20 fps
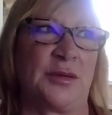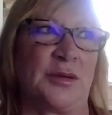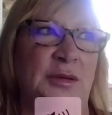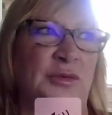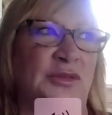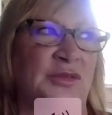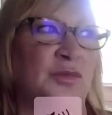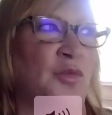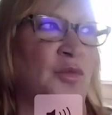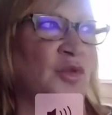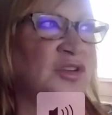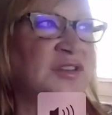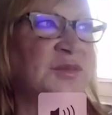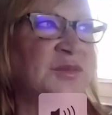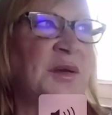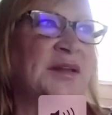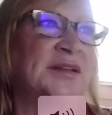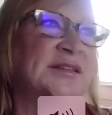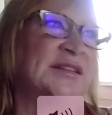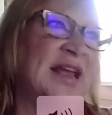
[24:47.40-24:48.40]
was more
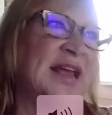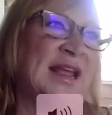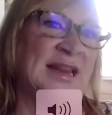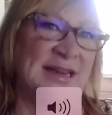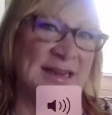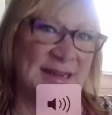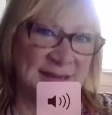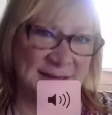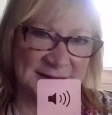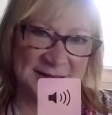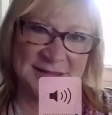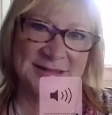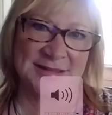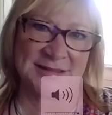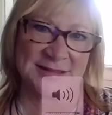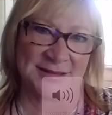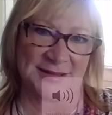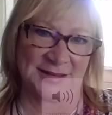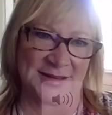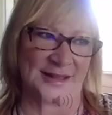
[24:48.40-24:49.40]
spontaneous
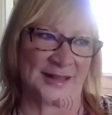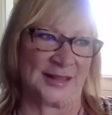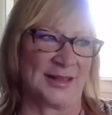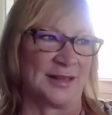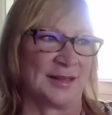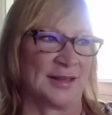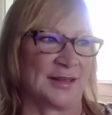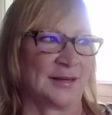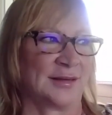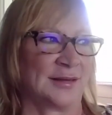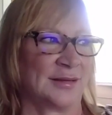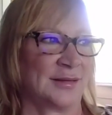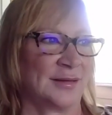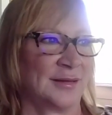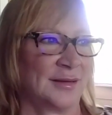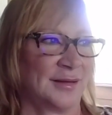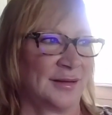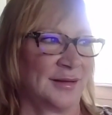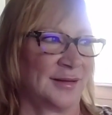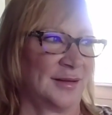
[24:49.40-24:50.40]
than
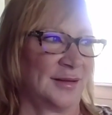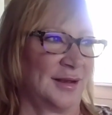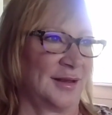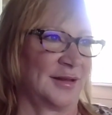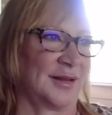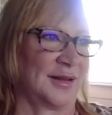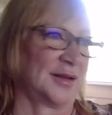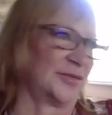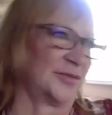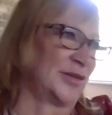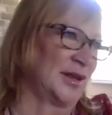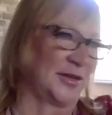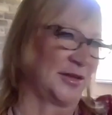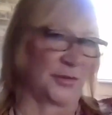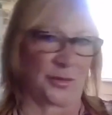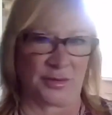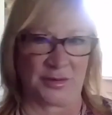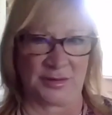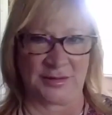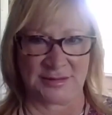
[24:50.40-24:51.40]
a lot of the other
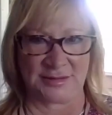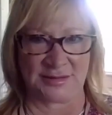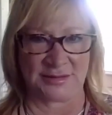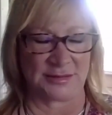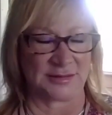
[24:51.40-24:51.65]
ones.